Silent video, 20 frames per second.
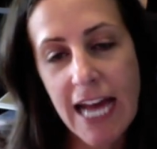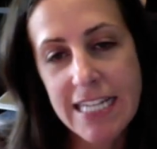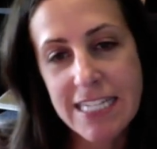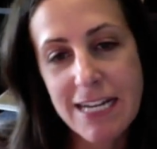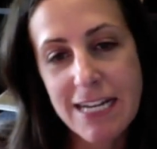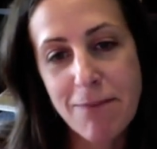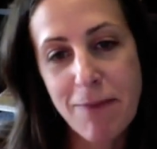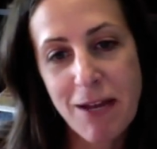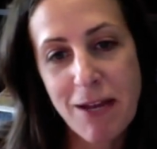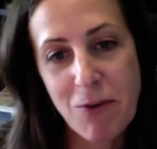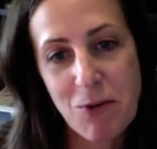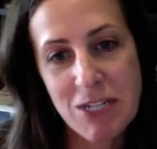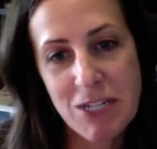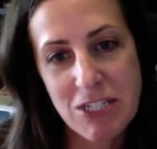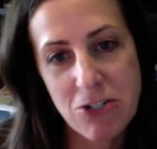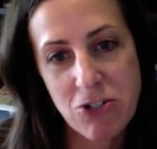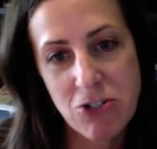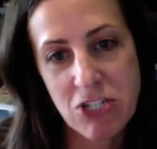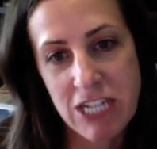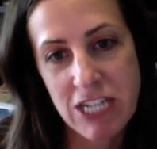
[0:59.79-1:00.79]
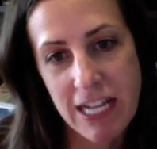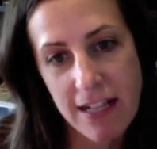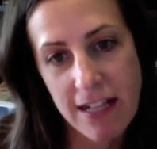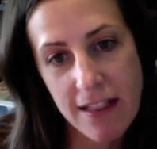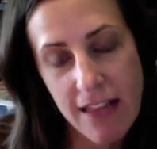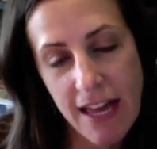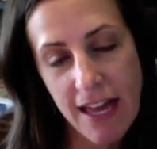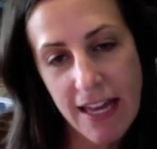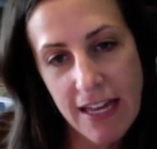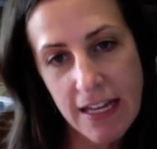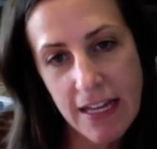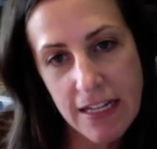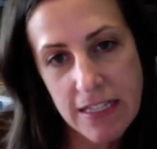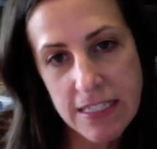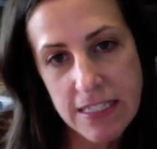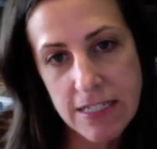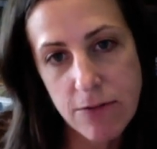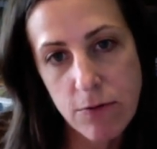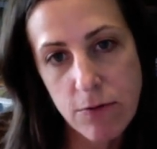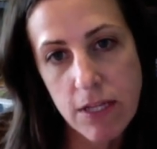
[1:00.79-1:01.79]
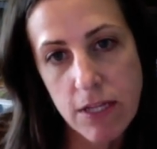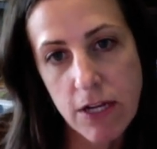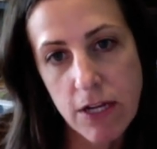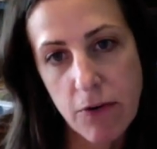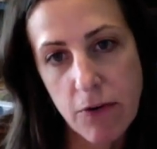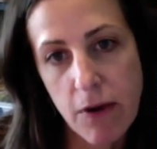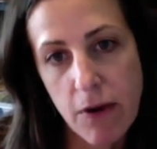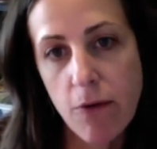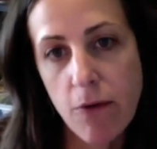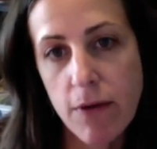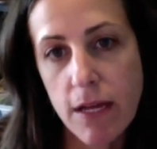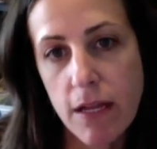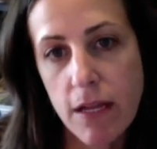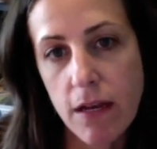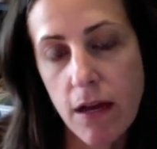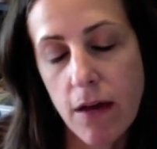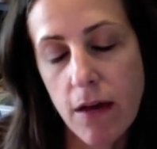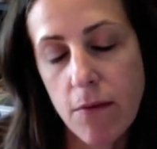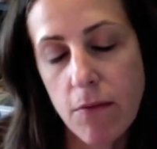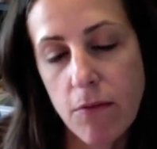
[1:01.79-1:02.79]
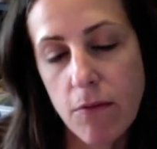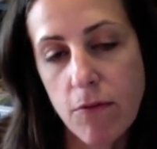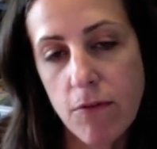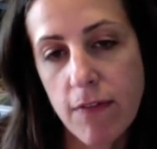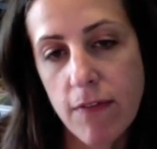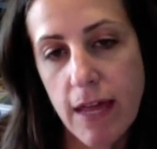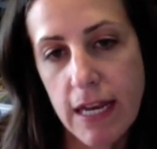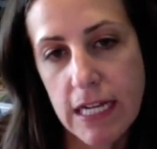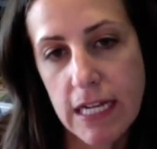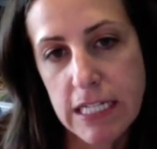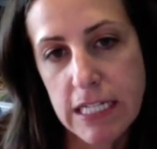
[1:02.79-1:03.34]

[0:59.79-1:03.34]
as I've been researching clients and really growing um, through that